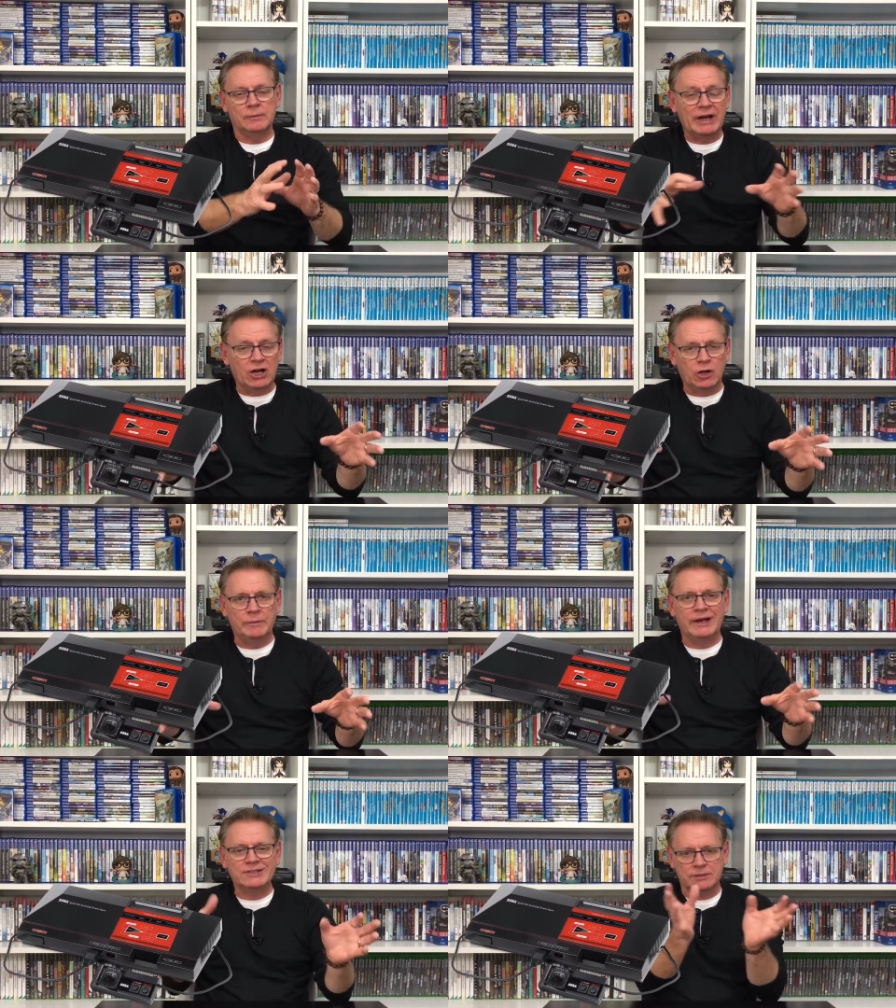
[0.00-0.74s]

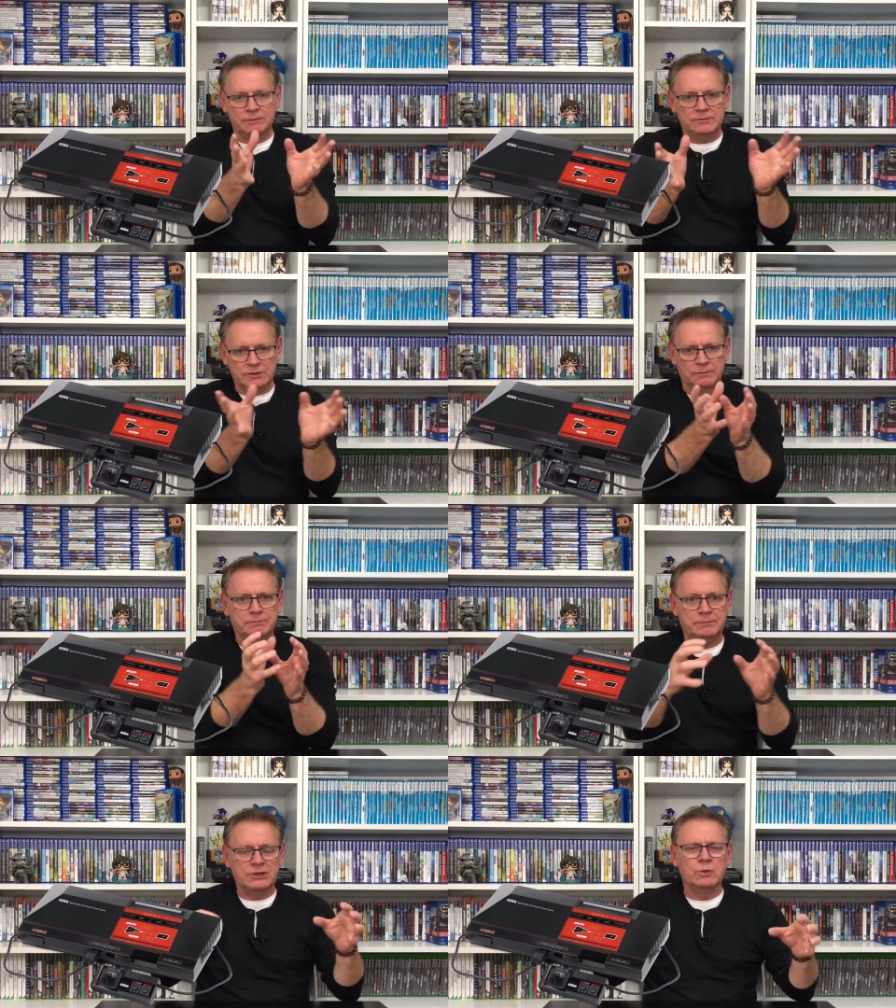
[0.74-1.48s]
Power Base, the
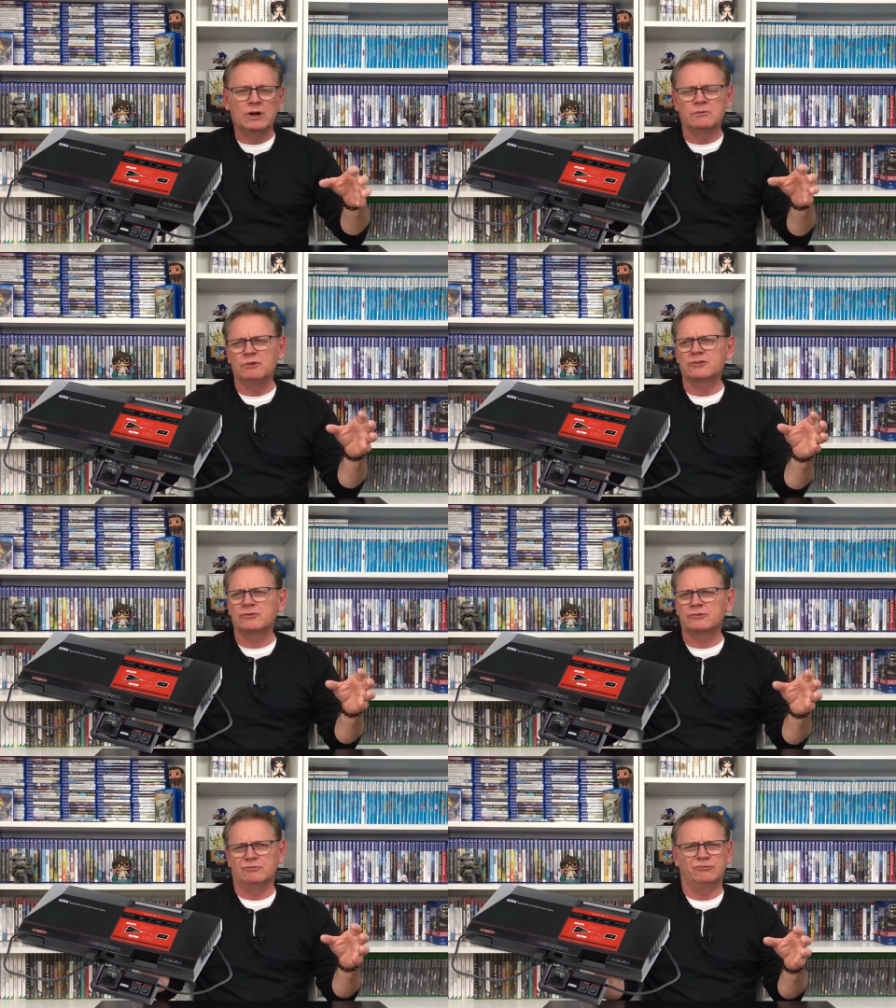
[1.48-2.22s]
big one,
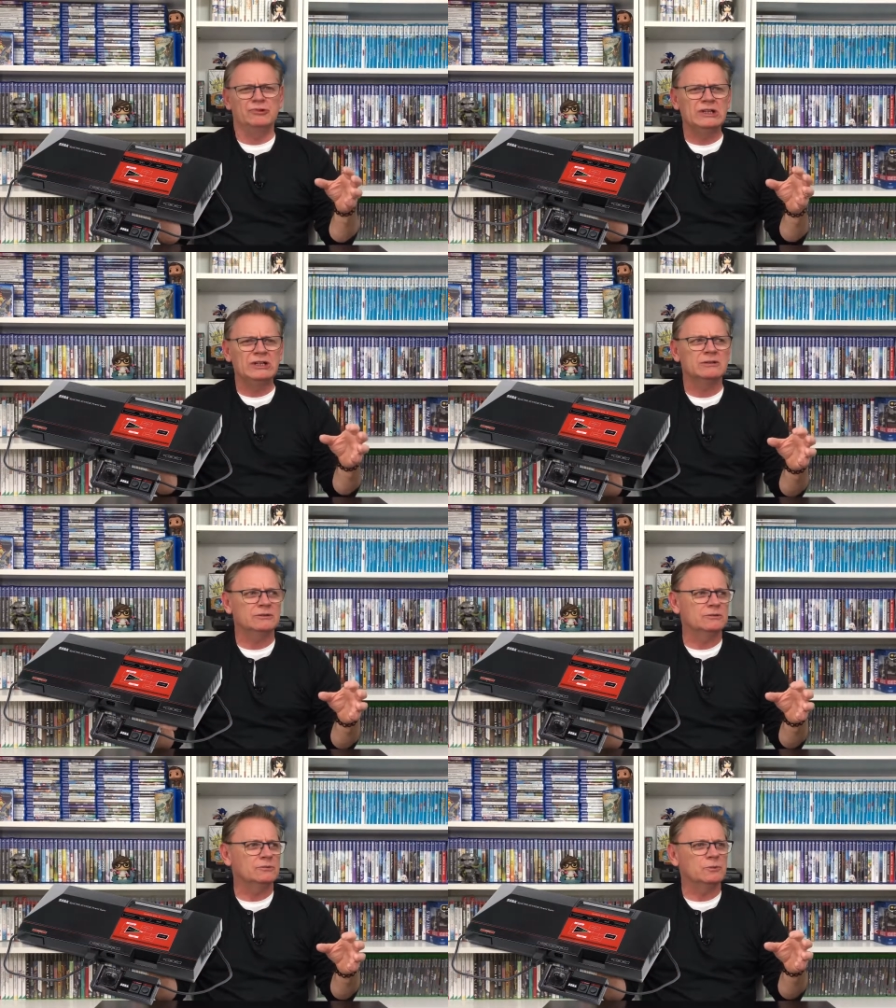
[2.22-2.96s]
which really,
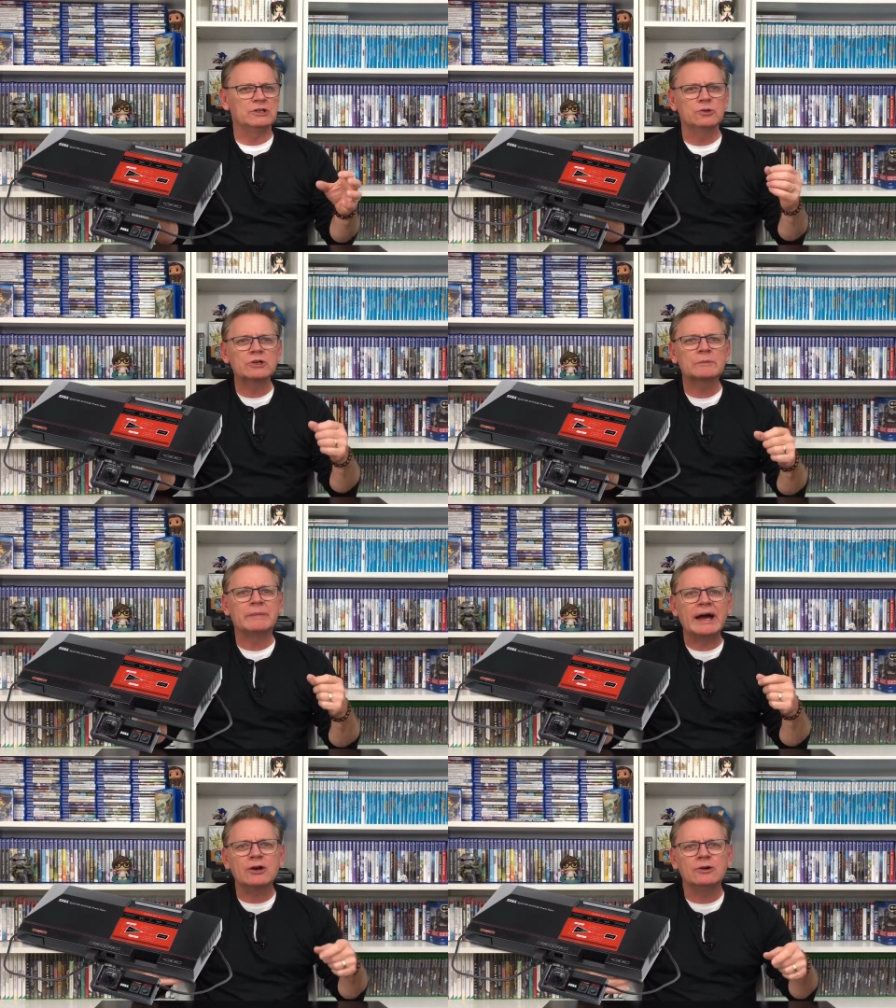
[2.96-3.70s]
when you
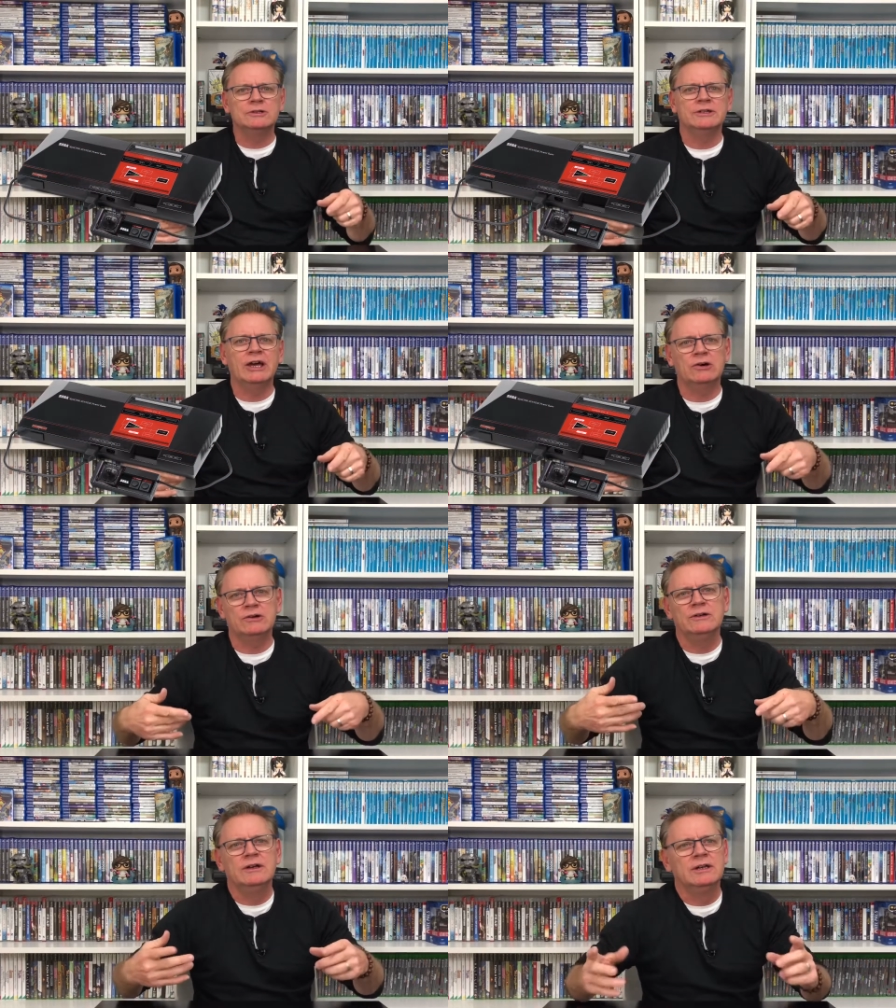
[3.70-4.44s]
look back on it
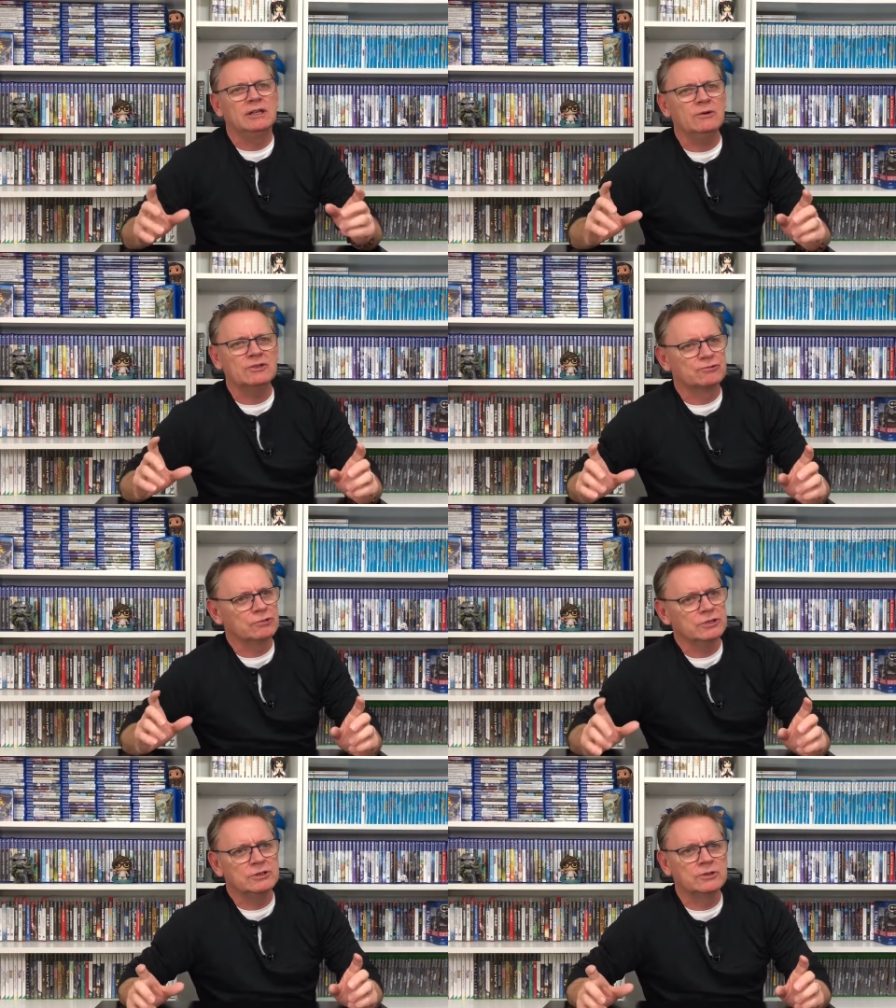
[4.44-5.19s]
now, that was
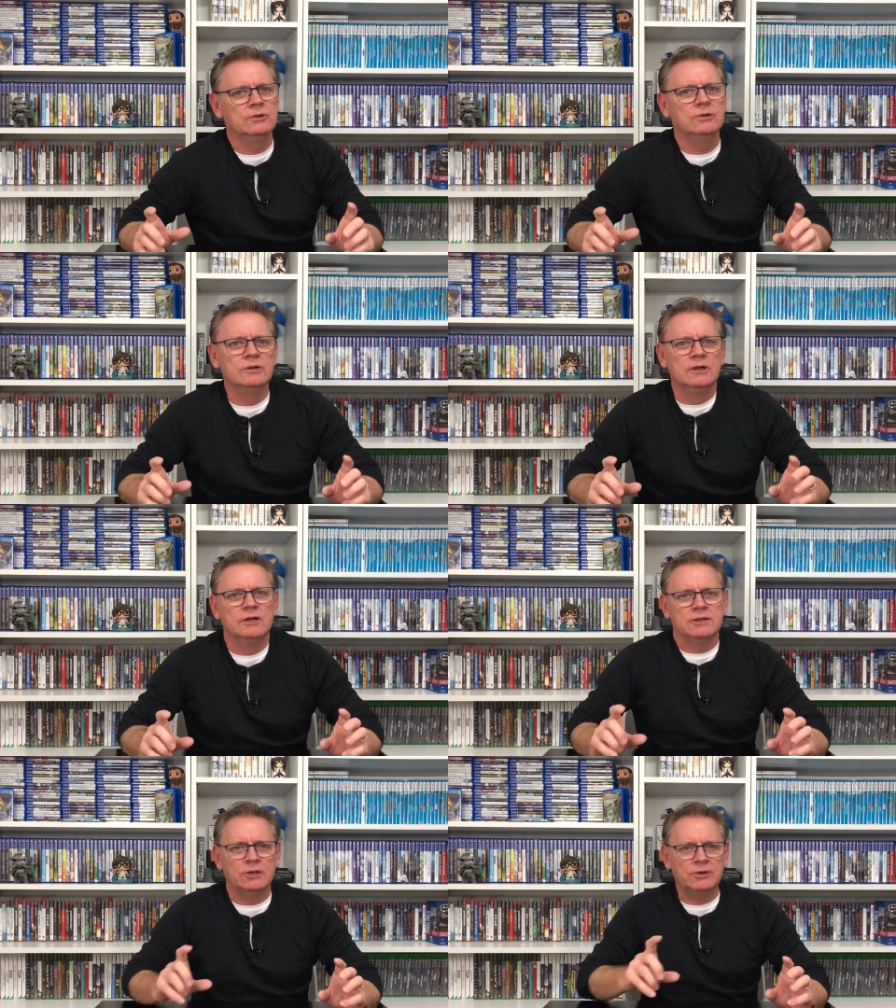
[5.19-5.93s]
really cool.
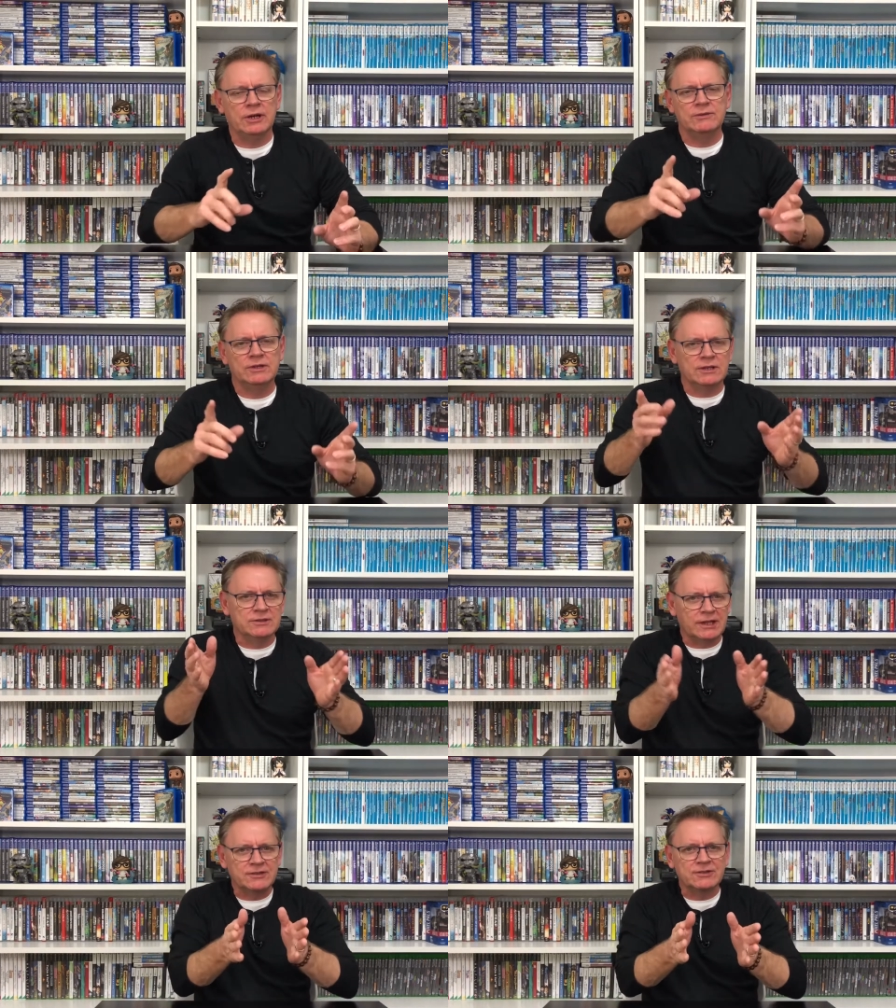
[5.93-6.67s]
Then you have the
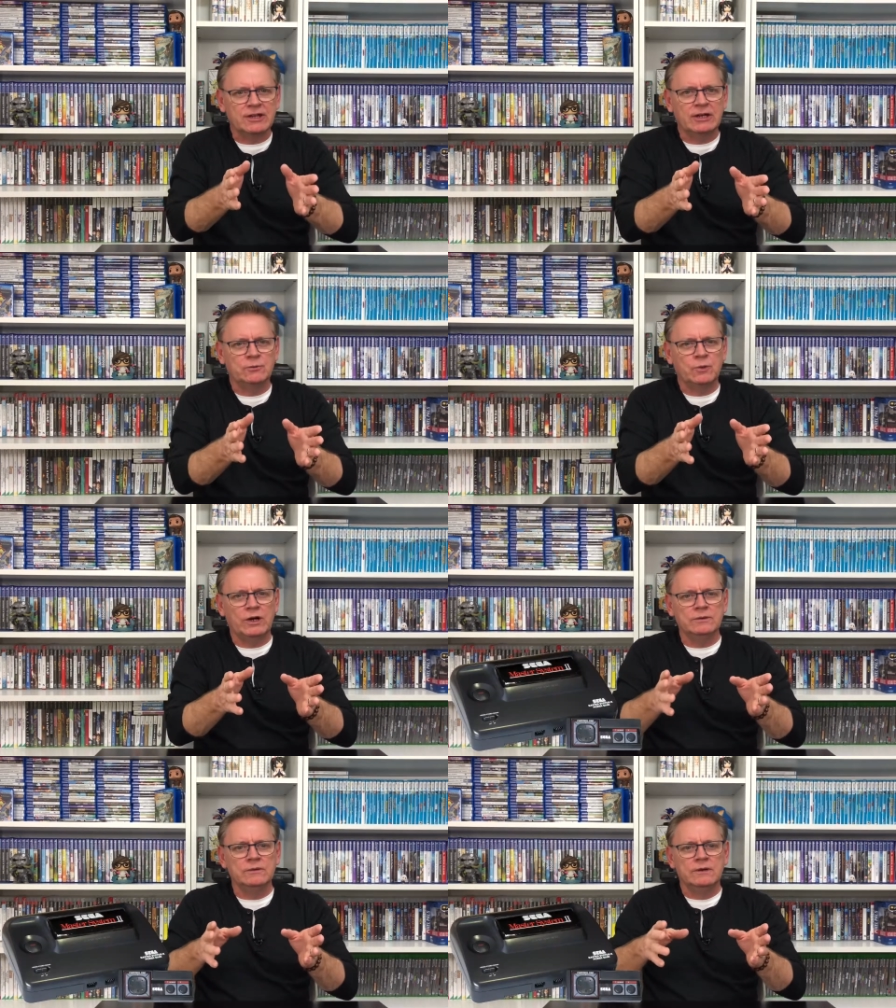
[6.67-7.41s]
condensed down
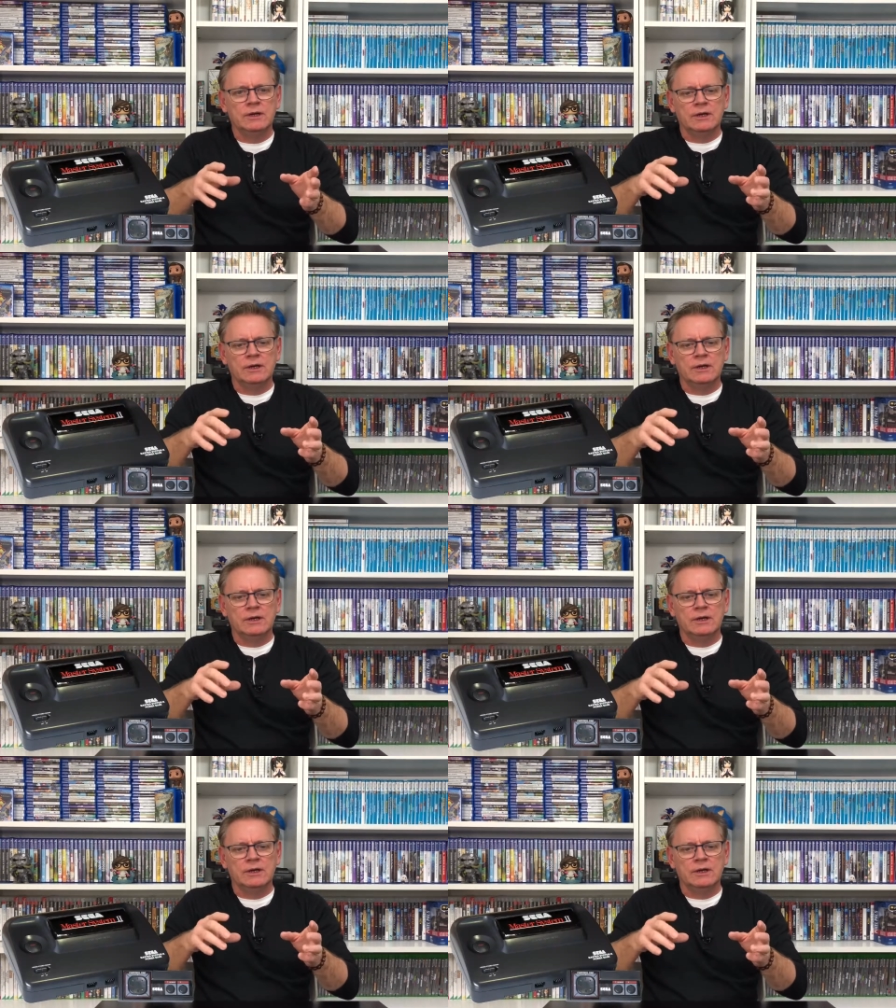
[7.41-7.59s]
one,